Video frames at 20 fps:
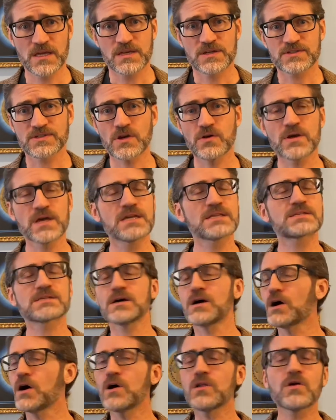So it's
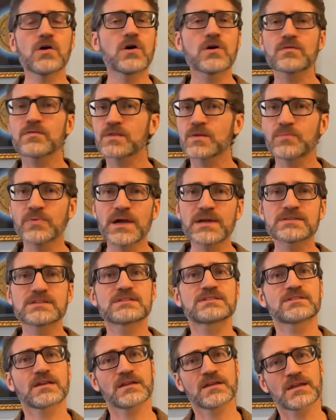all over the place.
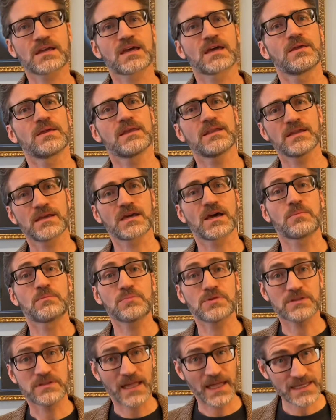It's done in a
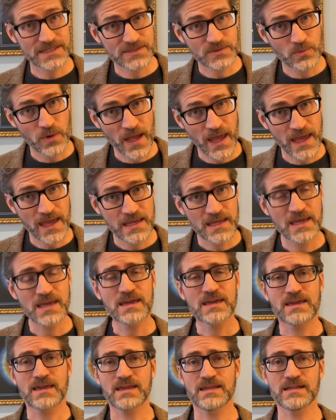complex way,
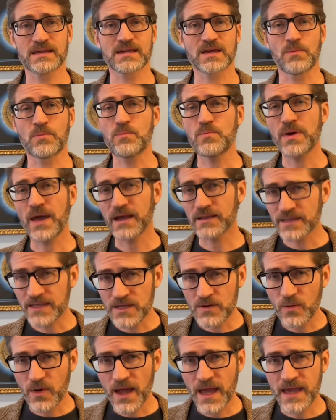in a
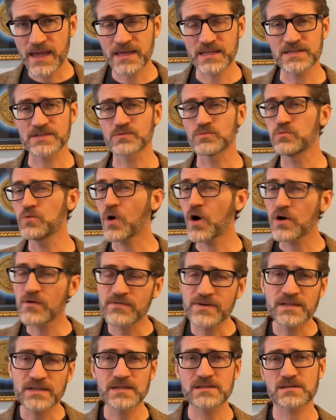compelling way. It is
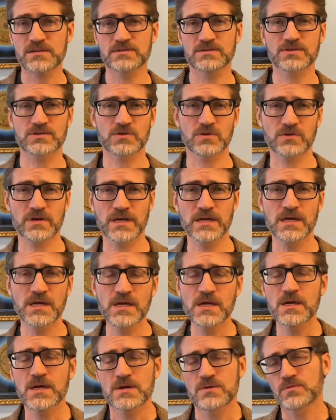woven into the story
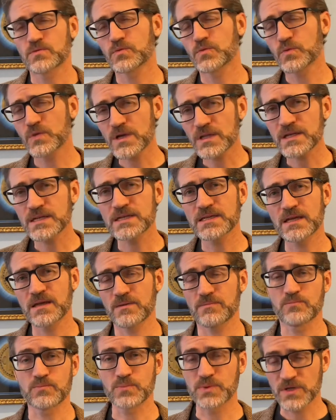really
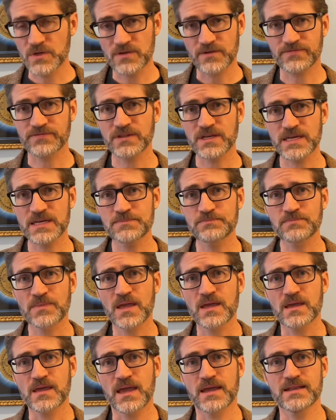beautifully.
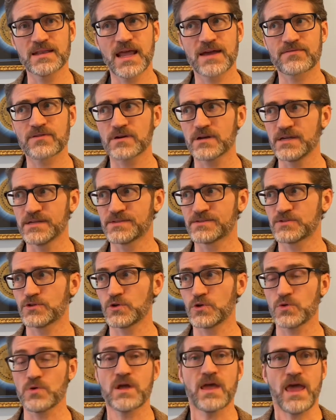It never is
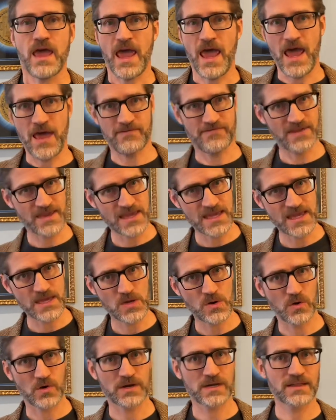too heavy
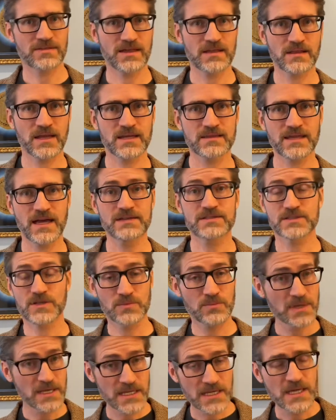or anything like that. To
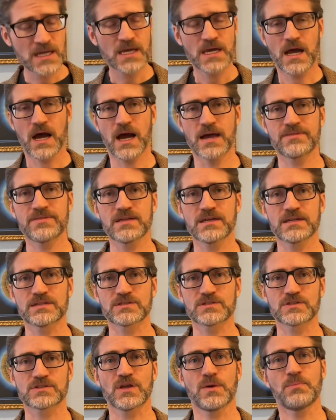me, I think it's
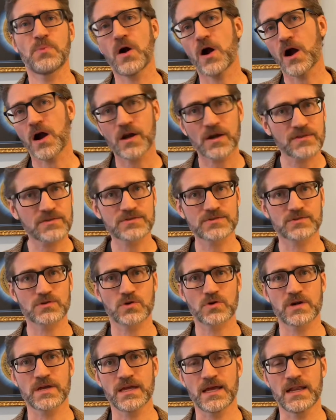just part of the
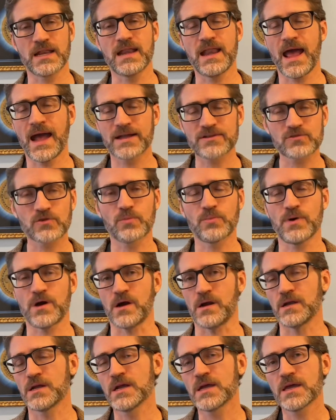story, a natural
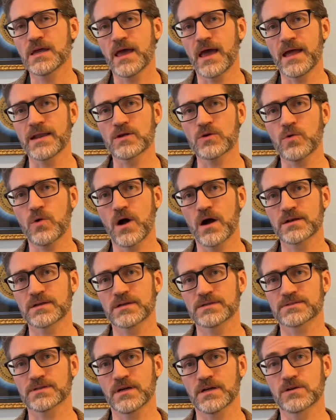part. And Kuang
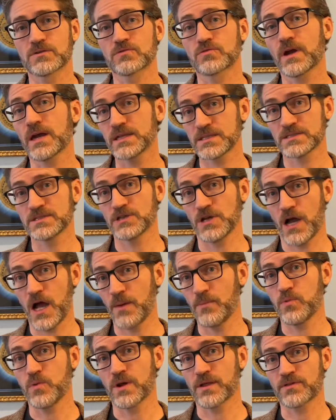does a great
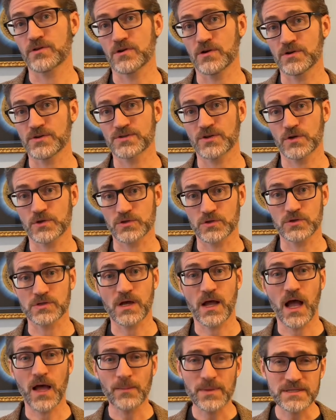job with her social
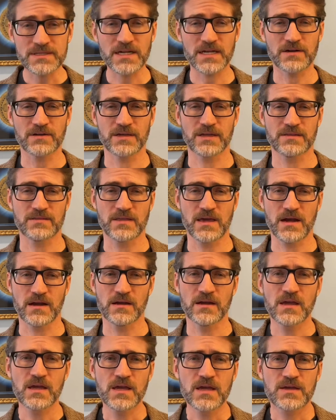commentary in
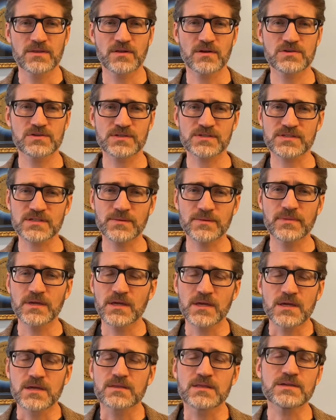there. There are just
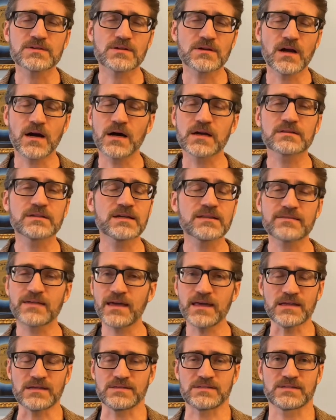these are ugly
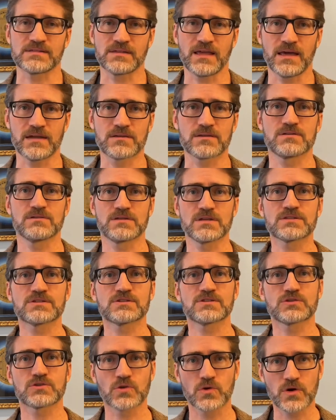things that
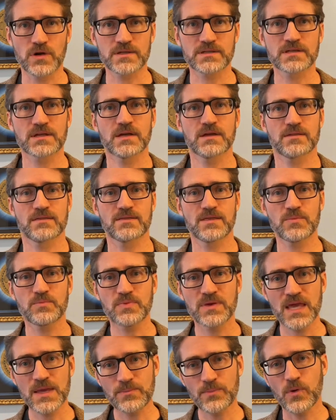distort the
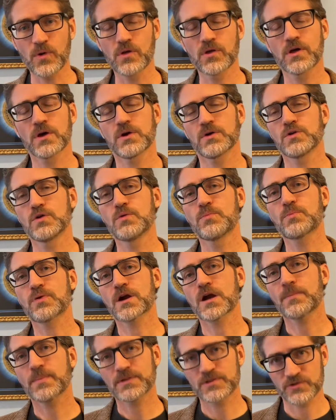people who
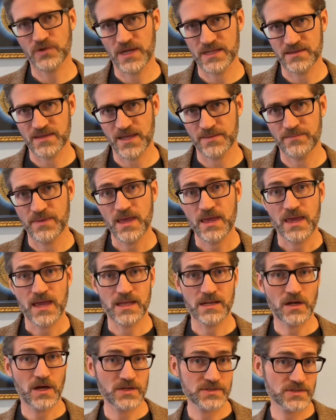perpetrate them
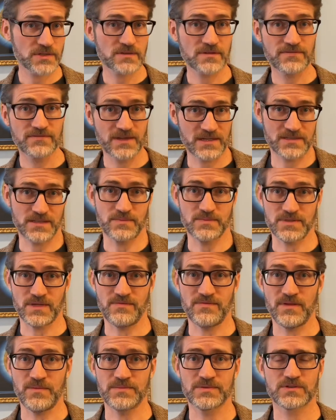and also the victims of
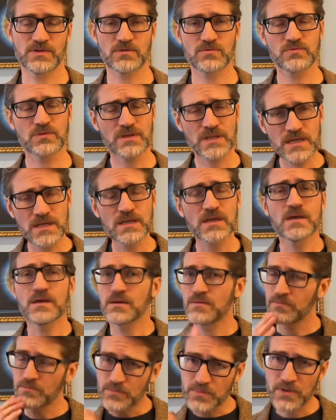them. So really
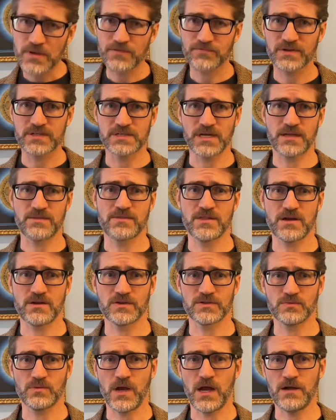beautifully done there
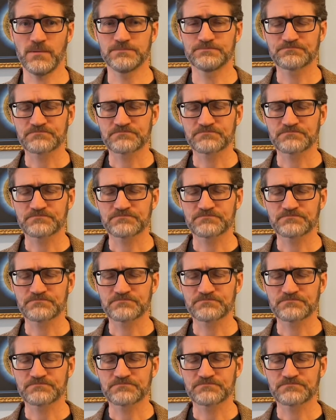as well.